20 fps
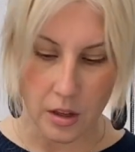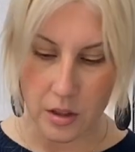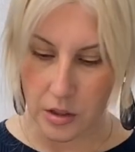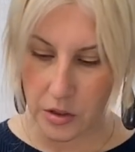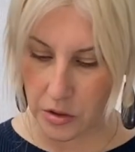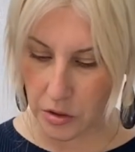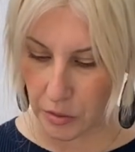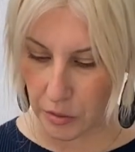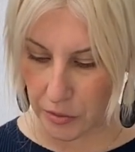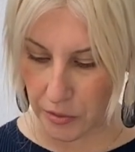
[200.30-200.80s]

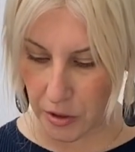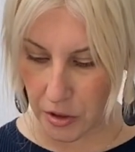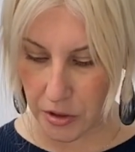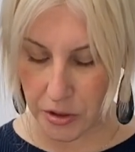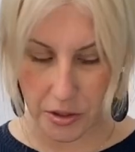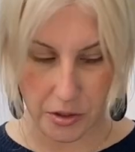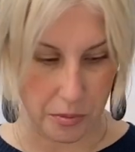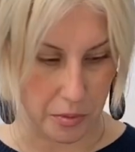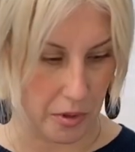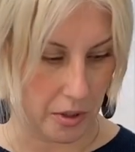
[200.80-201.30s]
So
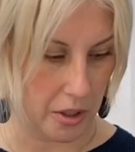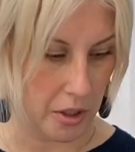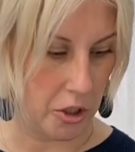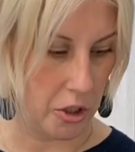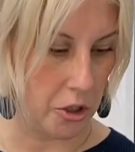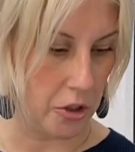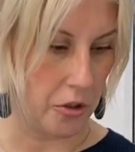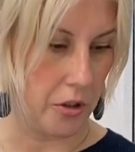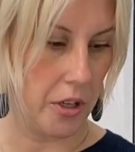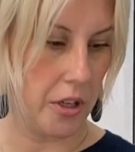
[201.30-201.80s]
first we're gonna
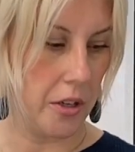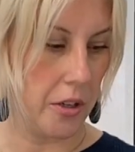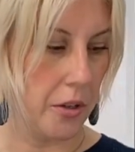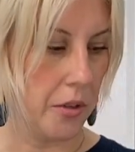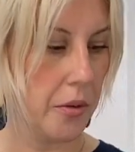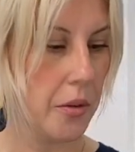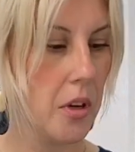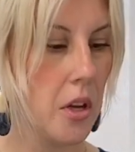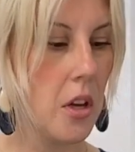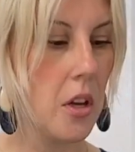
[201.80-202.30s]
show
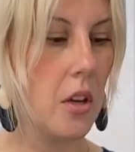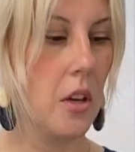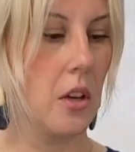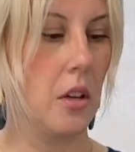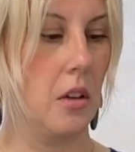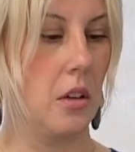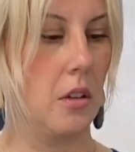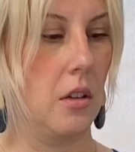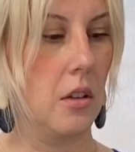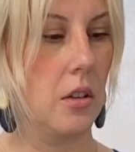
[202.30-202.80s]
you
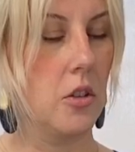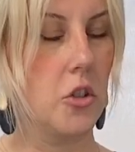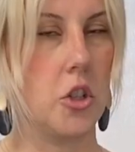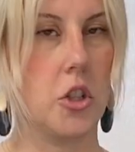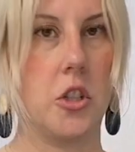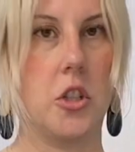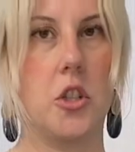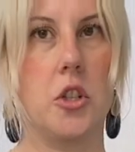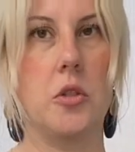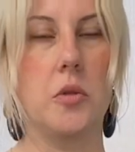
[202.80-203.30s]

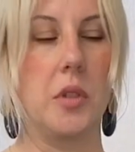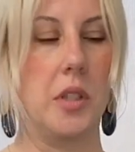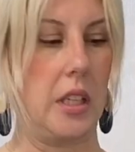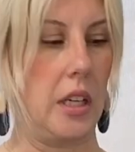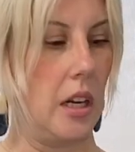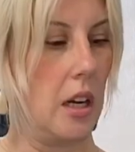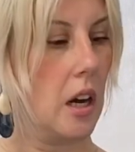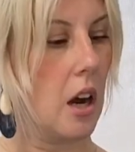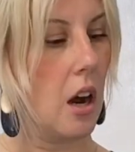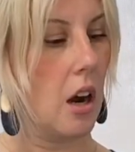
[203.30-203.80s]
just
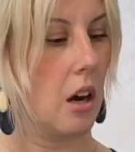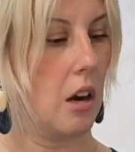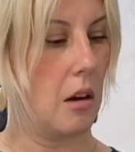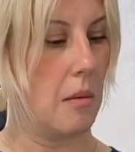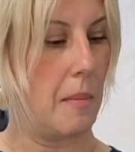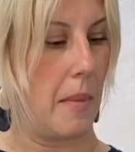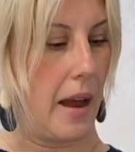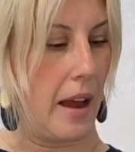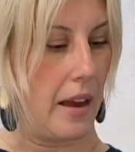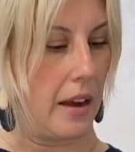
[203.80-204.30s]
using our
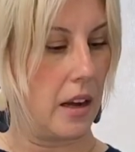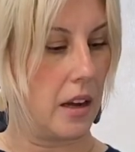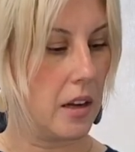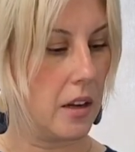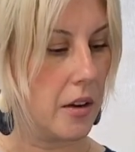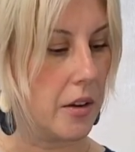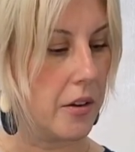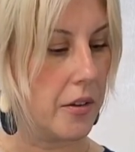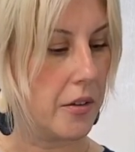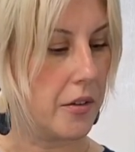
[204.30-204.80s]
Mine